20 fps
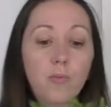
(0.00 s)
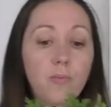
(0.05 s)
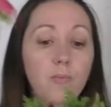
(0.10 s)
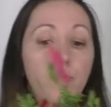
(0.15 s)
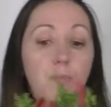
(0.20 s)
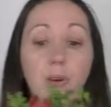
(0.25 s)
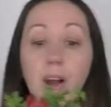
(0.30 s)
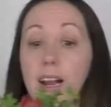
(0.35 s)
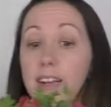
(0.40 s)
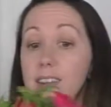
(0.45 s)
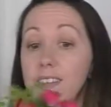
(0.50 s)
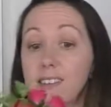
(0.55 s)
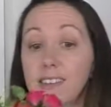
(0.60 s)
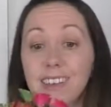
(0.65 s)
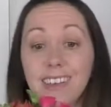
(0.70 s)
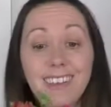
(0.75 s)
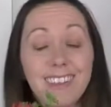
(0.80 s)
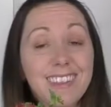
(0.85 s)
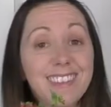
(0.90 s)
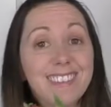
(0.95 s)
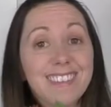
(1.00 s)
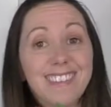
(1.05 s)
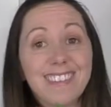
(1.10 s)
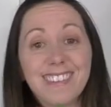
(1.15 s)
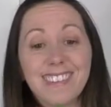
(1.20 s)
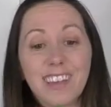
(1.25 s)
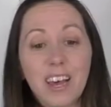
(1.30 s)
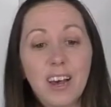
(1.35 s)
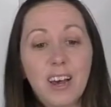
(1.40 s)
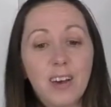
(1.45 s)
practicing
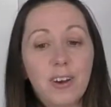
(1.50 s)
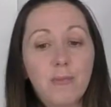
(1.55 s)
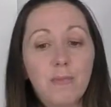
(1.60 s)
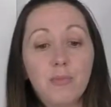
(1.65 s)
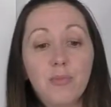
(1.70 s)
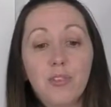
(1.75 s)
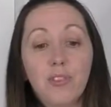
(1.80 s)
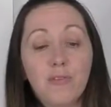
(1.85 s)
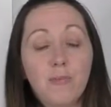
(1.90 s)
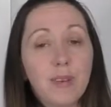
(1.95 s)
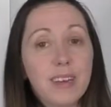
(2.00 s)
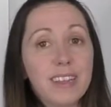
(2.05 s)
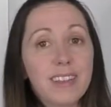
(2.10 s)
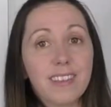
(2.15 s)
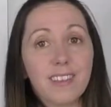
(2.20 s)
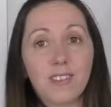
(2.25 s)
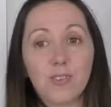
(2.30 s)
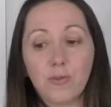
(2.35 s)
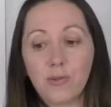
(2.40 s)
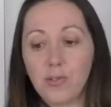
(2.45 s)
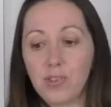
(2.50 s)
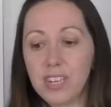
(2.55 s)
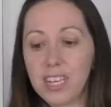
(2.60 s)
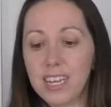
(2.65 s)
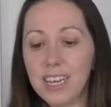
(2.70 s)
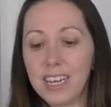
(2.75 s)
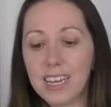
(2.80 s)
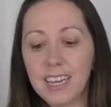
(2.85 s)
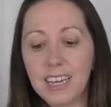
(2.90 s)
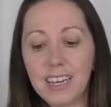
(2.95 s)
this movement, this
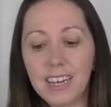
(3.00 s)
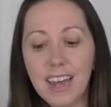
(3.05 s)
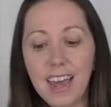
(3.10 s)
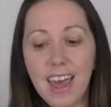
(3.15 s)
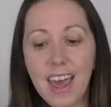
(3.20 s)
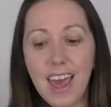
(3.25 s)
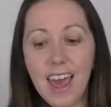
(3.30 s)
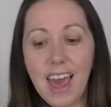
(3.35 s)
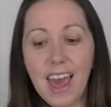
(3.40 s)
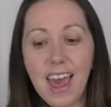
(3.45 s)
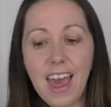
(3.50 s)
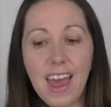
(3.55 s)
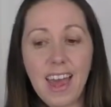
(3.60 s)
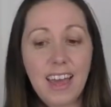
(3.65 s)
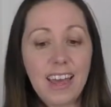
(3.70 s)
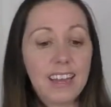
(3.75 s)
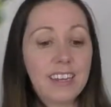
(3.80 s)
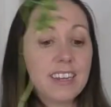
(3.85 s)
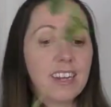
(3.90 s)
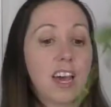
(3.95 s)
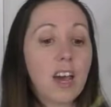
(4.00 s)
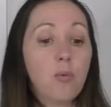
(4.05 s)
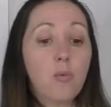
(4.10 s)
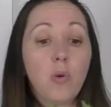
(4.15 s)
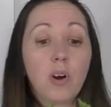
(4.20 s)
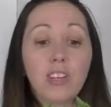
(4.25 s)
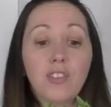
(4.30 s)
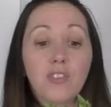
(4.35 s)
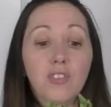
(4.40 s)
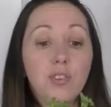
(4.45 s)
routine, And
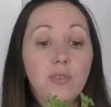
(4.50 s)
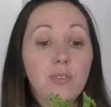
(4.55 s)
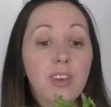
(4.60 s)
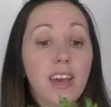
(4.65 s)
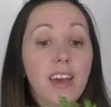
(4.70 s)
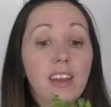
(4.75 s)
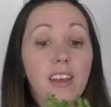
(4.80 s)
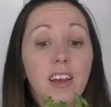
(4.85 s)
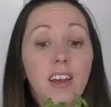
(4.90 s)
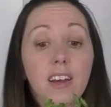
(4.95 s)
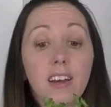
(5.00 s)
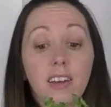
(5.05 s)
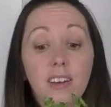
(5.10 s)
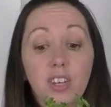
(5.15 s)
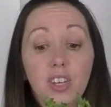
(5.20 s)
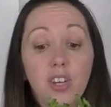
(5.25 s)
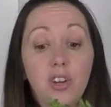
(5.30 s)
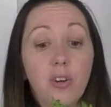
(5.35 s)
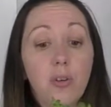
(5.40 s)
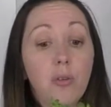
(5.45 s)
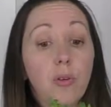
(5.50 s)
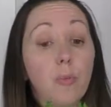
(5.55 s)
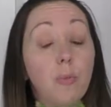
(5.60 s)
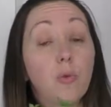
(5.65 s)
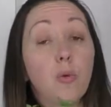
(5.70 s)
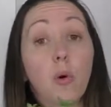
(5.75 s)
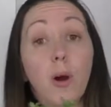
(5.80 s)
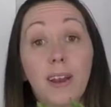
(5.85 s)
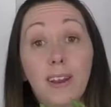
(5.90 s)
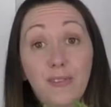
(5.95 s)
once you get,
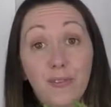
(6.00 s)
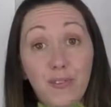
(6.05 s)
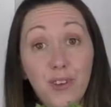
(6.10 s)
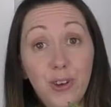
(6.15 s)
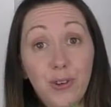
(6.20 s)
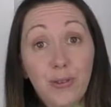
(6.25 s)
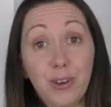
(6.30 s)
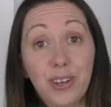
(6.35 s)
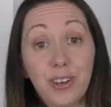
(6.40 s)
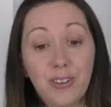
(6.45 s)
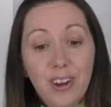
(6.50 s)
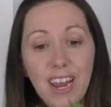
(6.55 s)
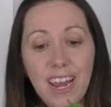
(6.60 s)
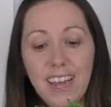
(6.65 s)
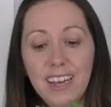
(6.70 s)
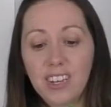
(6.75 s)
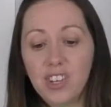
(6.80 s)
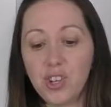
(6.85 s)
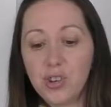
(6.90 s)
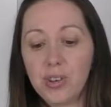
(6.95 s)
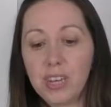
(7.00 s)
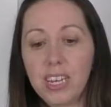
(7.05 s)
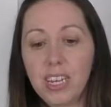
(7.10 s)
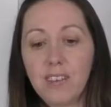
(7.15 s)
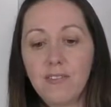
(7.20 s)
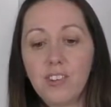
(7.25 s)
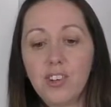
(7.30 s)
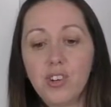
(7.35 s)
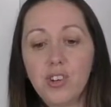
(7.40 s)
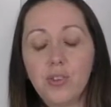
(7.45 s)
quite a few in your hand, you can
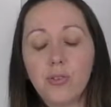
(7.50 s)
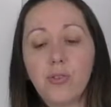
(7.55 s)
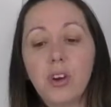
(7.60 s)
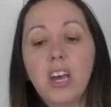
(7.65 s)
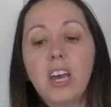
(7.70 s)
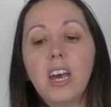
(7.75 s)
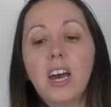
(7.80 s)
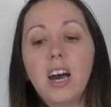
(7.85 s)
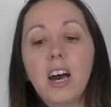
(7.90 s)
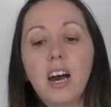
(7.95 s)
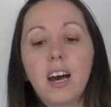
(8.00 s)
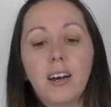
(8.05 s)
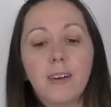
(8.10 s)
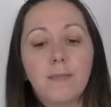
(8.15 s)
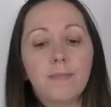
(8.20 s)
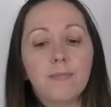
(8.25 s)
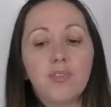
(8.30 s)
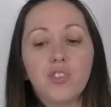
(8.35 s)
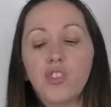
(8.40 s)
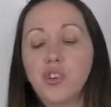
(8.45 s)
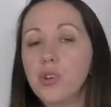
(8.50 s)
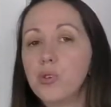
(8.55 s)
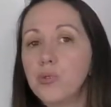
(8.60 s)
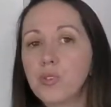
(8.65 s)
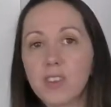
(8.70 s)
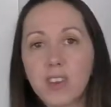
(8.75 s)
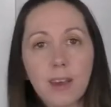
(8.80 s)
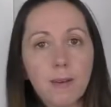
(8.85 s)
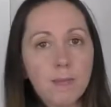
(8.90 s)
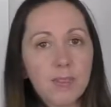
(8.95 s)
even do 2
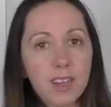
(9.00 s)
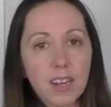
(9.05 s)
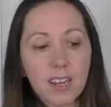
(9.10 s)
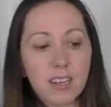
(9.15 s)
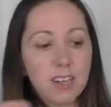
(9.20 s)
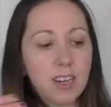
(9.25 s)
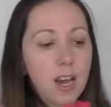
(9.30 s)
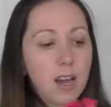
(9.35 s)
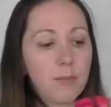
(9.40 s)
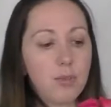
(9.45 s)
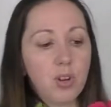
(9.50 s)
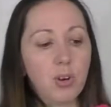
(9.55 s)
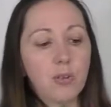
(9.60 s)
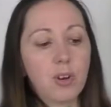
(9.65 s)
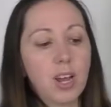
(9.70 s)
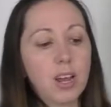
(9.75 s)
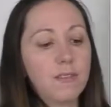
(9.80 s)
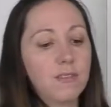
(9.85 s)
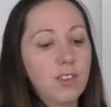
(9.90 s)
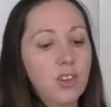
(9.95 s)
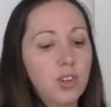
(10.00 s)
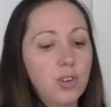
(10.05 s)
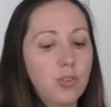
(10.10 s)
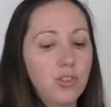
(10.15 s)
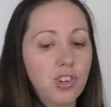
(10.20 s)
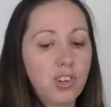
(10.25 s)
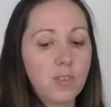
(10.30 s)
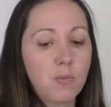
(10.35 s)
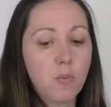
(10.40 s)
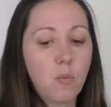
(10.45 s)
stems at a time. You don't have to do
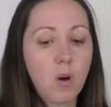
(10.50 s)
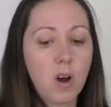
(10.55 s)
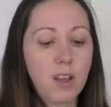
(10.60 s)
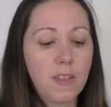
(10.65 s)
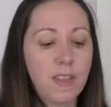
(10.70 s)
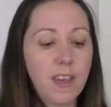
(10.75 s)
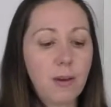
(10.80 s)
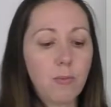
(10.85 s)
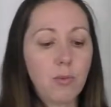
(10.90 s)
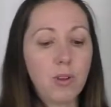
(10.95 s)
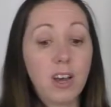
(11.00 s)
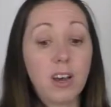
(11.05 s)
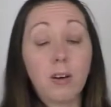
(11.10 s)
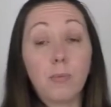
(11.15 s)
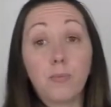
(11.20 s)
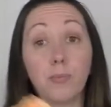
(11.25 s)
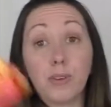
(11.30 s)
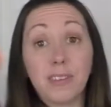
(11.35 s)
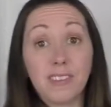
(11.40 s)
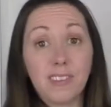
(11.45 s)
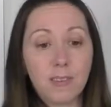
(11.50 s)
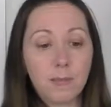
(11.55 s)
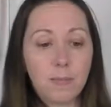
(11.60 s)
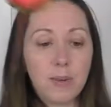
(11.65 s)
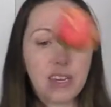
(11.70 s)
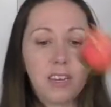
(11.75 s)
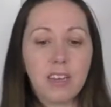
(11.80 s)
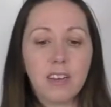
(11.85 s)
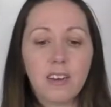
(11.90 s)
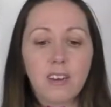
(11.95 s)
just one. That will help with
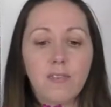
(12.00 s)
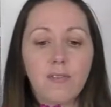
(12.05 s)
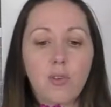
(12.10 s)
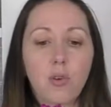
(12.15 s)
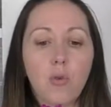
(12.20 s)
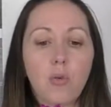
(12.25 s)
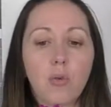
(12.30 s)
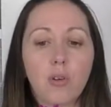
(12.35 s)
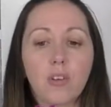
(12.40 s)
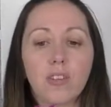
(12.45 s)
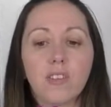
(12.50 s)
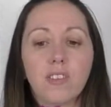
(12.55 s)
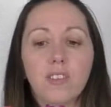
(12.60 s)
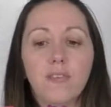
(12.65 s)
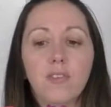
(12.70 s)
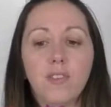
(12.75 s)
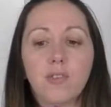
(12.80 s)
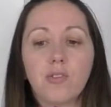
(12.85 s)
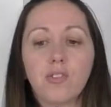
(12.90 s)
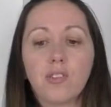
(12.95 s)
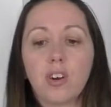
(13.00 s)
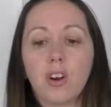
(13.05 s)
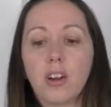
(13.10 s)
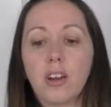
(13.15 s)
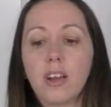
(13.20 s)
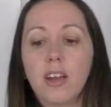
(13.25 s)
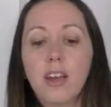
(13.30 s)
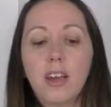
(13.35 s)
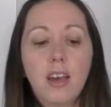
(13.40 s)
speed, of course, if you start